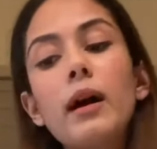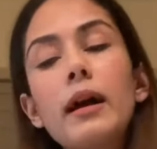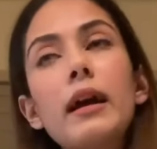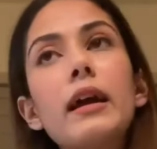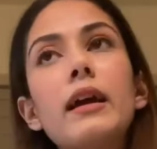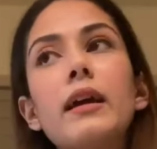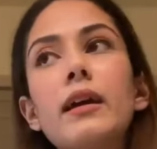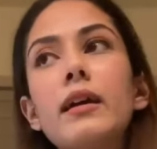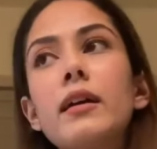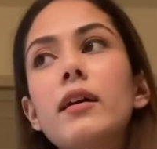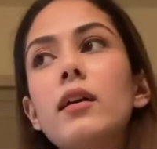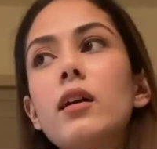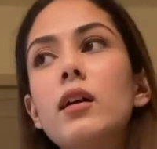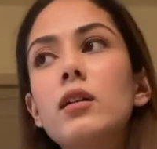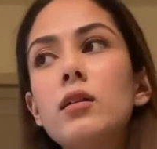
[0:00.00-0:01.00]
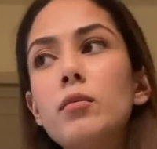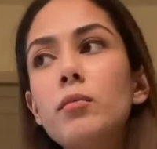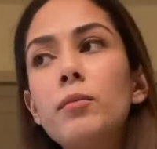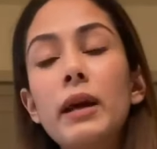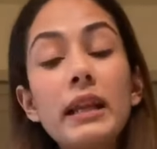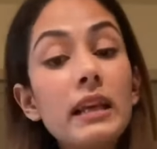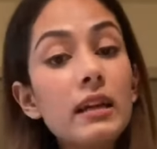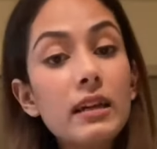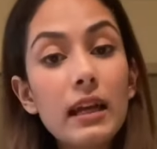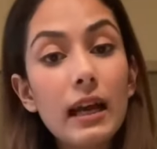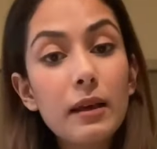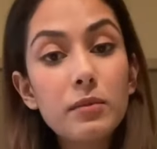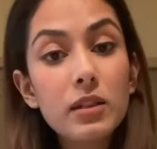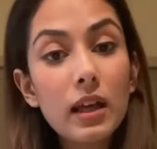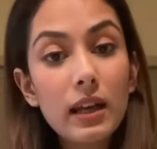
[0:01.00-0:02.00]
hair. Many a
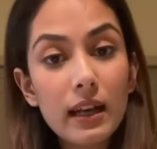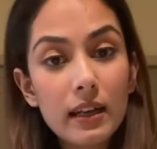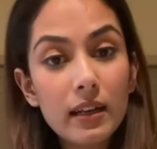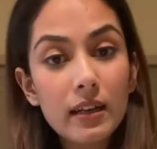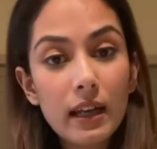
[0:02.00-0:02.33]
times I let it